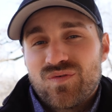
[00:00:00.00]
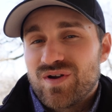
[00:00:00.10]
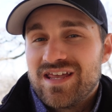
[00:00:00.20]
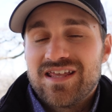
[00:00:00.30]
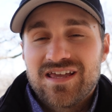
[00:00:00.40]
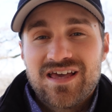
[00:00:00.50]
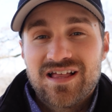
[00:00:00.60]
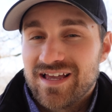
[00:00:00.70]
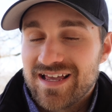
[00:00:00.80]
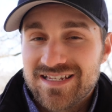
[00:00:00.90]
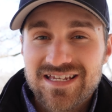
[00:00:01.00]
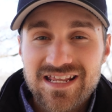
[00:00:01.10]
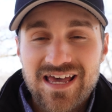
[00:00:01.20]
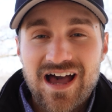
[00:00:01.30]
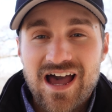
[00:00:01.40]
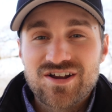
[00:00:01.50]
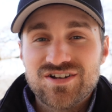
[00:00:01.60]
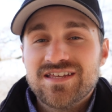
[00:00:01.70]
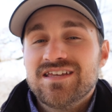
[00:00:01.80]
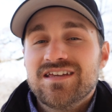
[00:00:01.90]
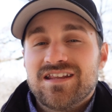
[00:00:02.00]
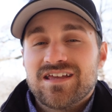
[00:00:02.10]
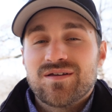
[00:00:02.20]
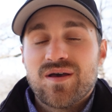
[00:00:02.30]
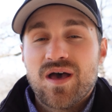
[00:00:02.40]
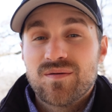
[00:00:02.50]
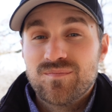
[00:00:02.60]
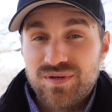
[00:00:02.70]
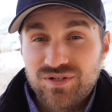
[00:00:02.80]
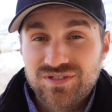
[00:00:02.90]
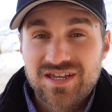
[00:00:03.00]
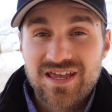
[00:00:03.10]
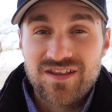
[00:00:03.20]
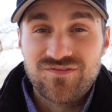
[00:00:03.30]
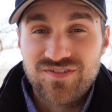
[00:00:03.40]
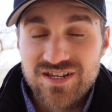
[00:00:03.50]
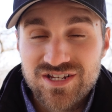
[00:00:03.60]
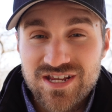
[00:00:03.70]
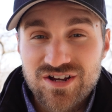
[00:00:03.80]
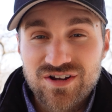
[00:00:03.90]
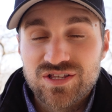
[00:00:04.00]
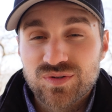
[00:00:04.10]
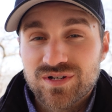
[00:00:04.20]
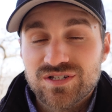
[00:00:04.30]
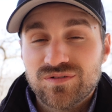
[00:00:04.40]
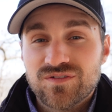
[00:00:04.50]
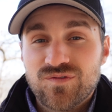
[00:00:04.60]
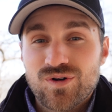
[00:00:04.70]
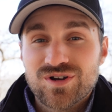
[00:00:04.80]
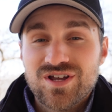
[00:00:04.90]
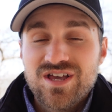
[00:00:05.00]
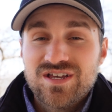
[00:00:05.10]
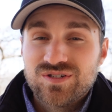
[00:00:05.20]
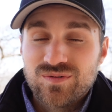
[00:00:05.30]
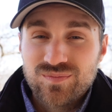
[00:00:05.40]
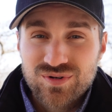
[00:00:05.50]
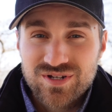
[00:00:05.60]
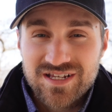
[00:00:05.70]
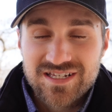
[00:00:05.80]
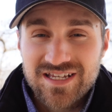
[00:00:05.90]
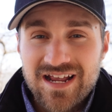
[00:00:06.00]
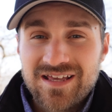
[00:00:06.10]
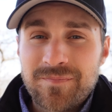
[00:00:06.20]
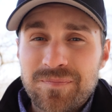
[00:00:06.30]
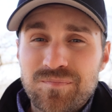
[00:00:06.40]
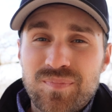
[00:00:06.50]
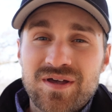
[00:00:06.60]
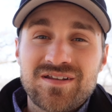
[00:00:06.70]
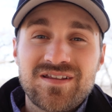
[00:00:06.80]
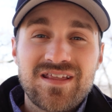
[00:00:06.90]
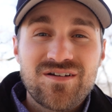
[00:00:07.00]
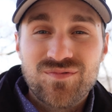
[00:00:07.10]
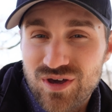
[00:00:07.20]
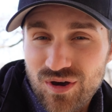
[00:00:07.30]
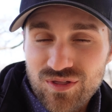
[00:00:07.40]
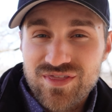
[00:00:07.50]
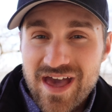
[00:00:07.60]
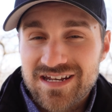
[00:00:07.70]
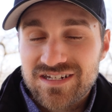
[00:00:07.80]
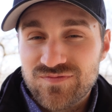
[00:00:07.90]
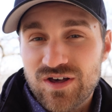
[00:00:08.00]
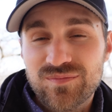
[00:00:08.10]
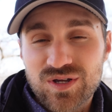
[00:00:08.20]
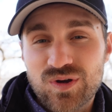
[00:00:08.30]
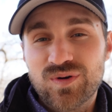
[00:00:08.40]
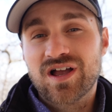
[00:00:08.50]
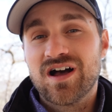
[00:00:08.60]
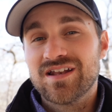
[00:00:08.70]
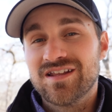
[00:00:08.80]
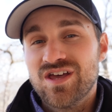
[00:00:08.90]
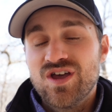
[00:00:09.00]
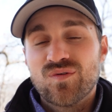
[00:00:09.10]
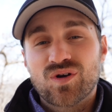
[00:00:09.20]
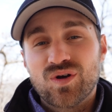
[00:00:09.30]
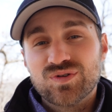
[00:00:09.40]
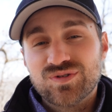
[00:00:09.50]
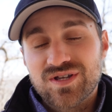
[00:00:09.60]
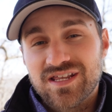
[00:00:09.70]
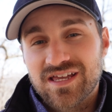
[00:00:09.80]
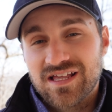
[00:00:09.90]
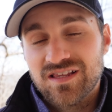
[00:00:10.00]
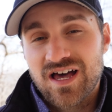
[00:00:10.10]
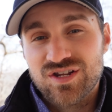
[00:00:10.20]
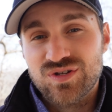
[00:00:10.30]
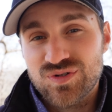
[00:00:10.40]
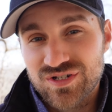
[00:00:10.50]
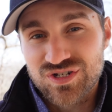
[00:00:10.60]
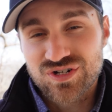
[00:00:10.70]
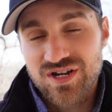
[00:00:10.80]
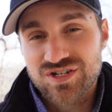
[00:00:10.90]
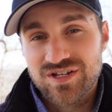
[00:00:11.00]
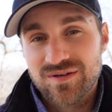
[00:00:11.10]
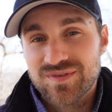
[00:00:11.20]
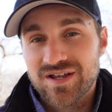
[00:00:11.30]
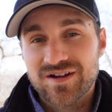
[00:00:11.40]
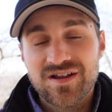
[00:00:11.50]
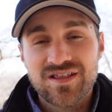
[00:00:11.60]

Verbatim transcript: we're getting, like I said, the Iron T getting built and finished here in 2024. So pretty exciting, but with all of that development going on, we're also getting a lot of new construction up there.